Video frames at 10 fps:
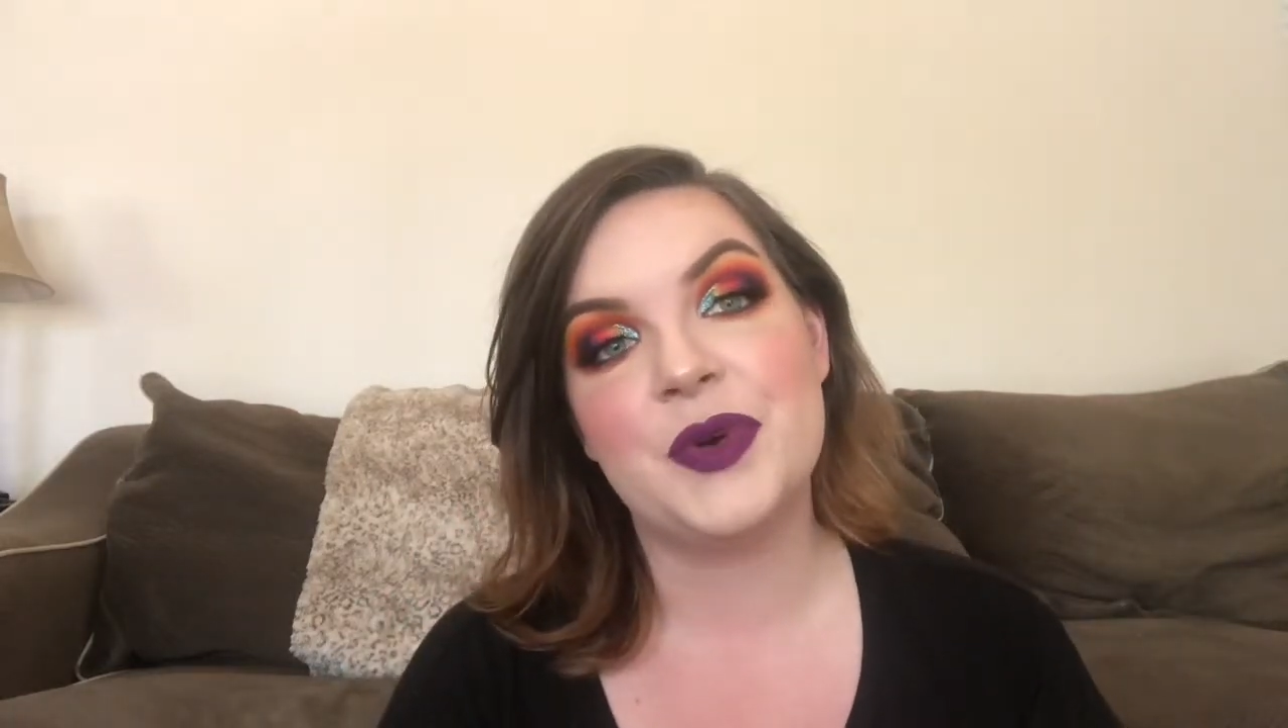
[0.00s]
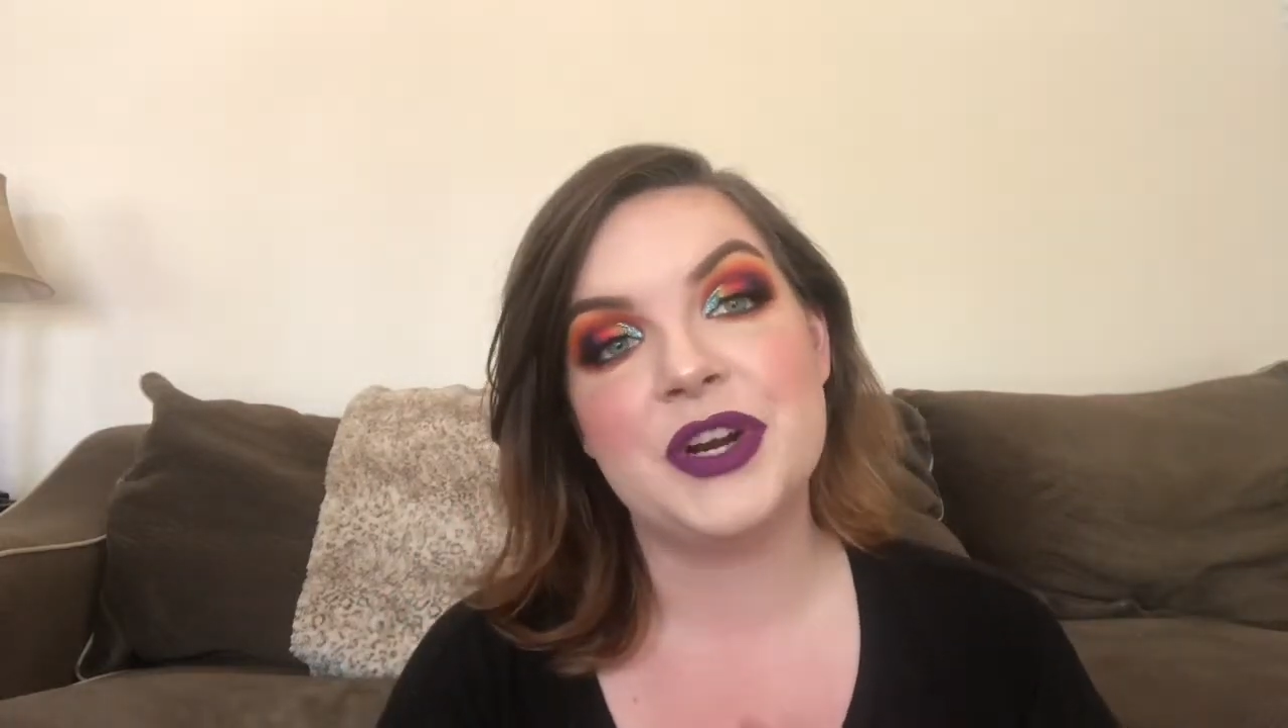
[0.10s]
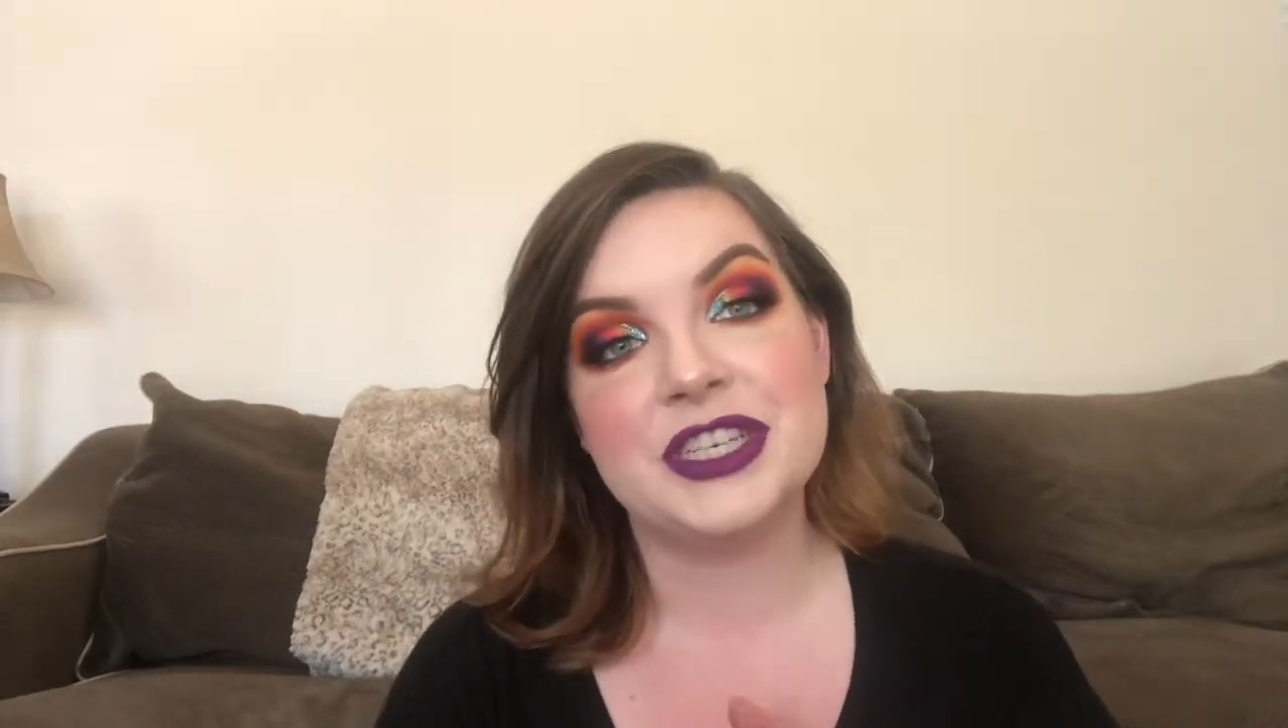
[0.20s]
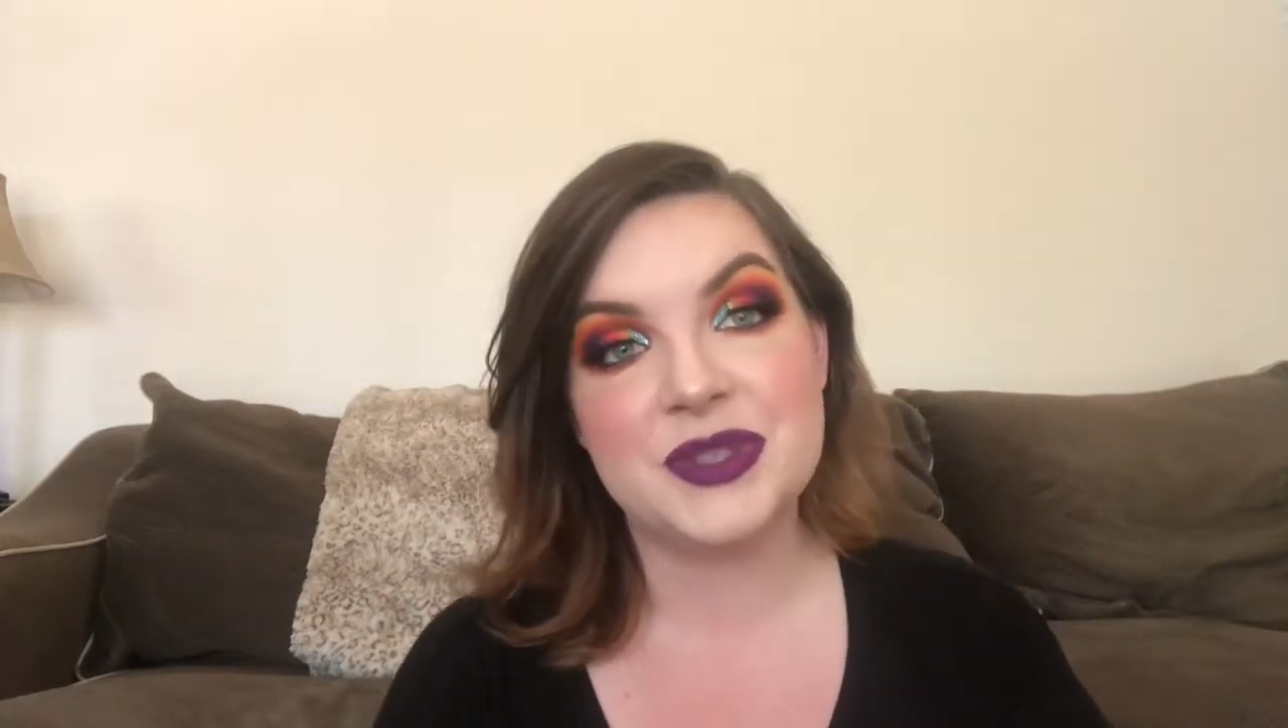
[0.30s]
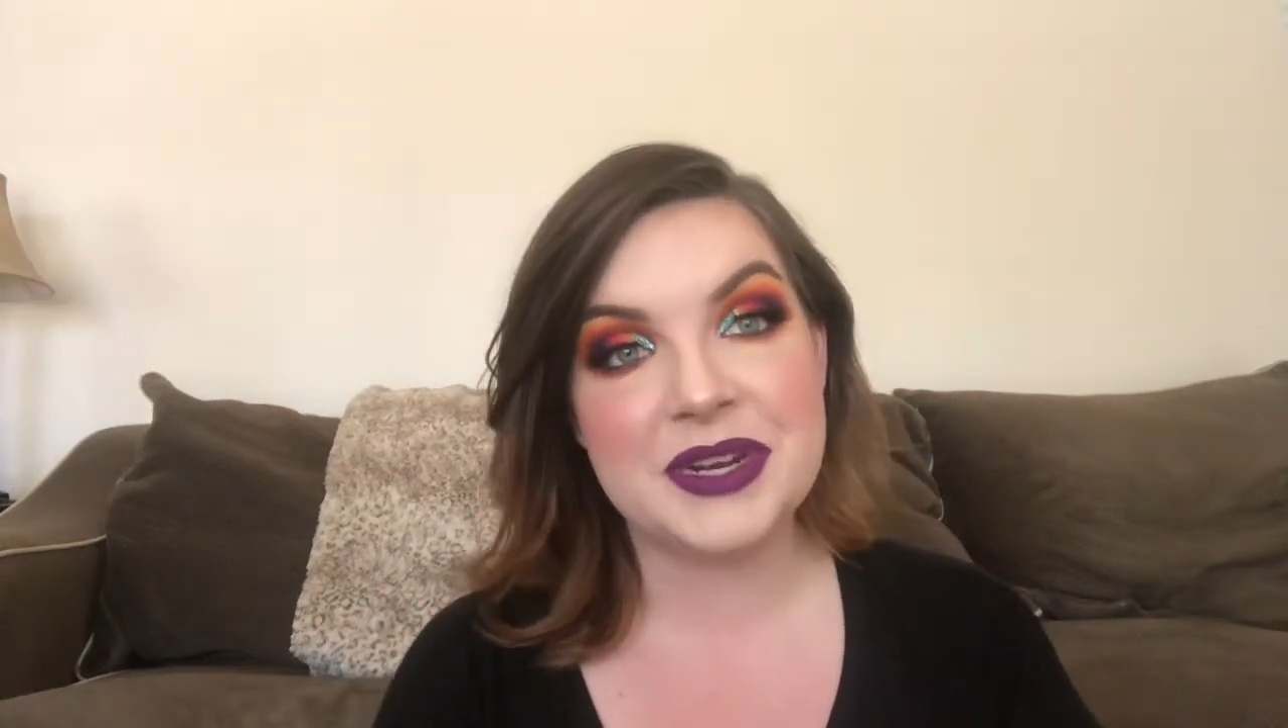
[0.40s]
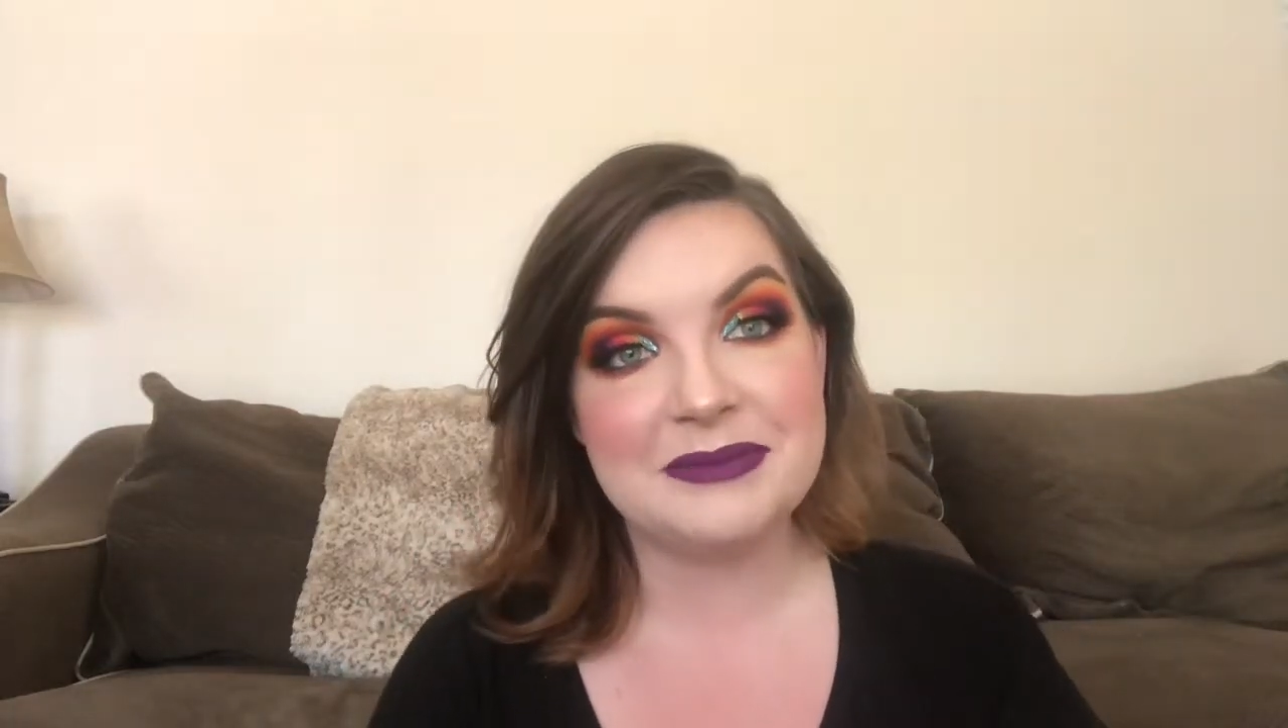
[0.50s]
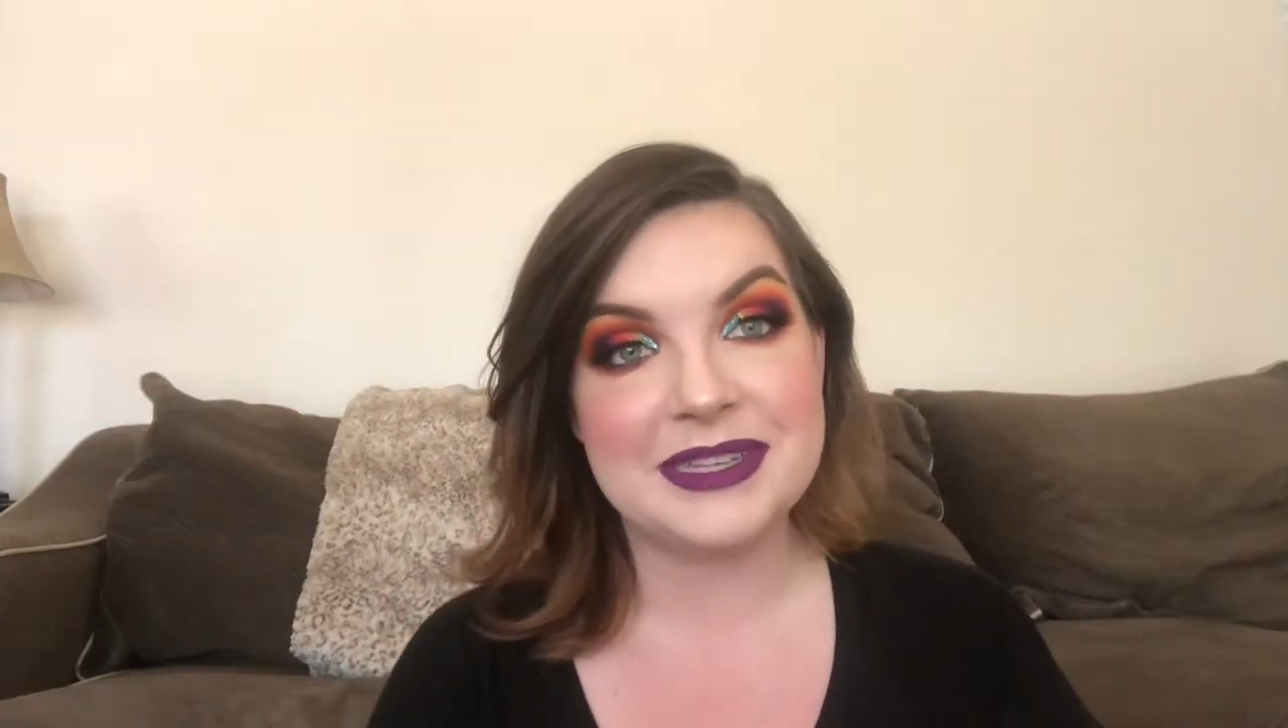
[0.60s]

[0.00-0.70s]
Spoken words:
for joining